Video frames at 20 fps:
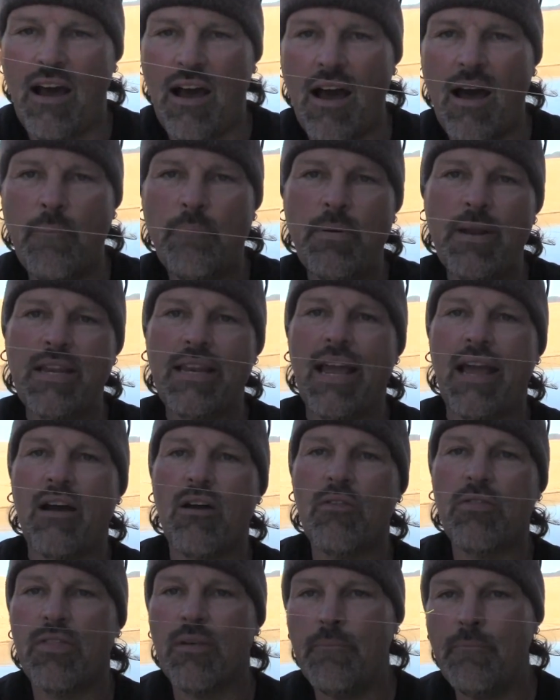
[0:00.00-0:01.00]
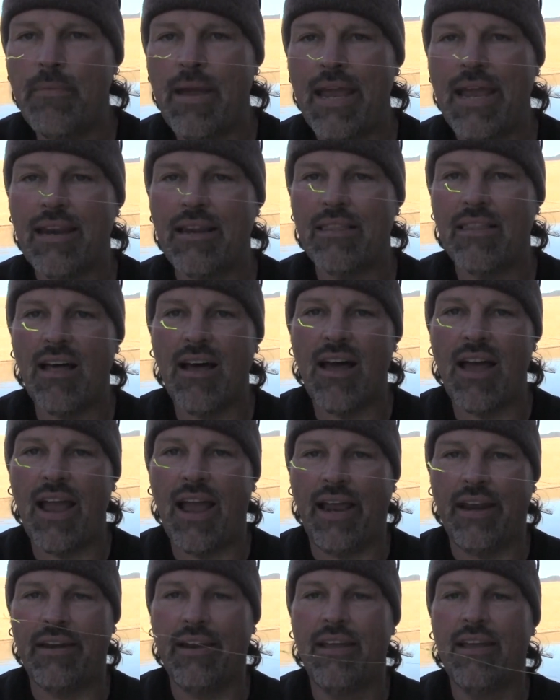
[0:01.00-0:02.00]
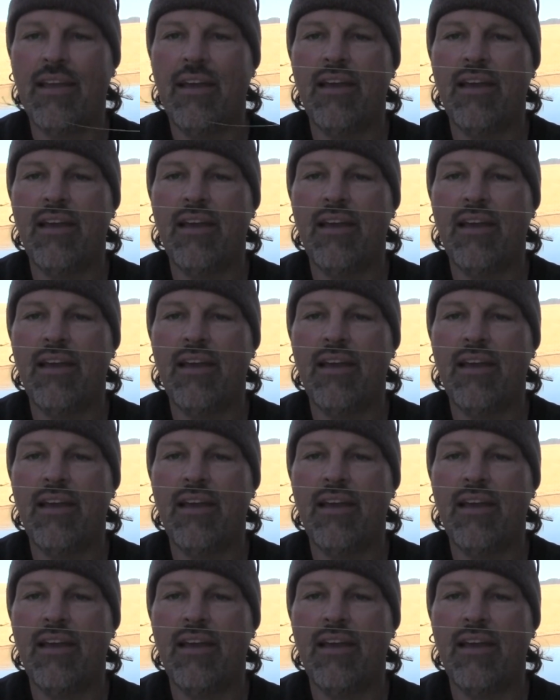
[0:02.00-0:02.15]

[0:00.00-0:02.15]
up and down the main line.